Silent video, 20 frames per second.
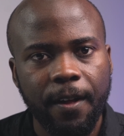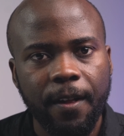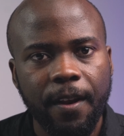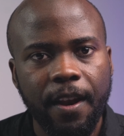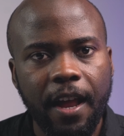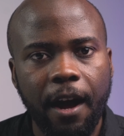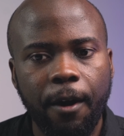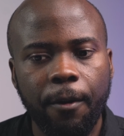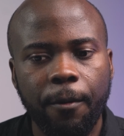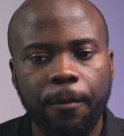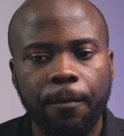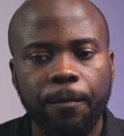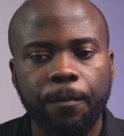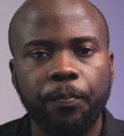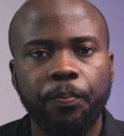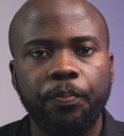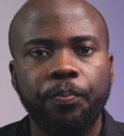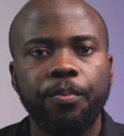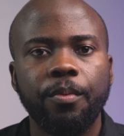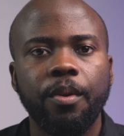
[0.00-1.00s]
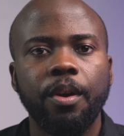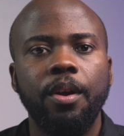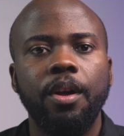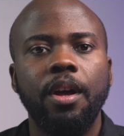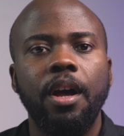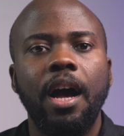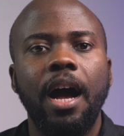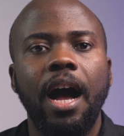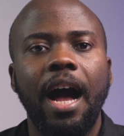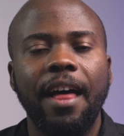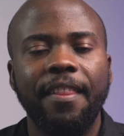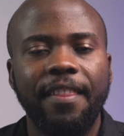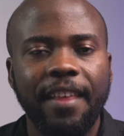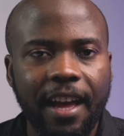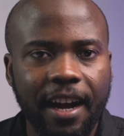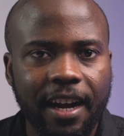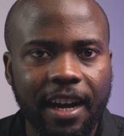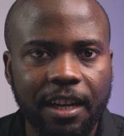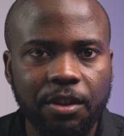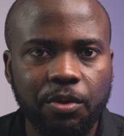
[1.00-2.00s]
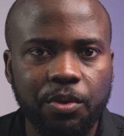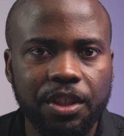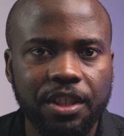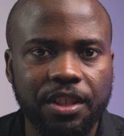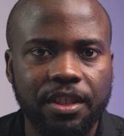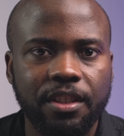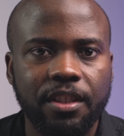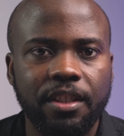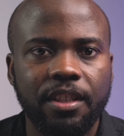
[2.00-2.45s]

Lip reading: Now, are there countries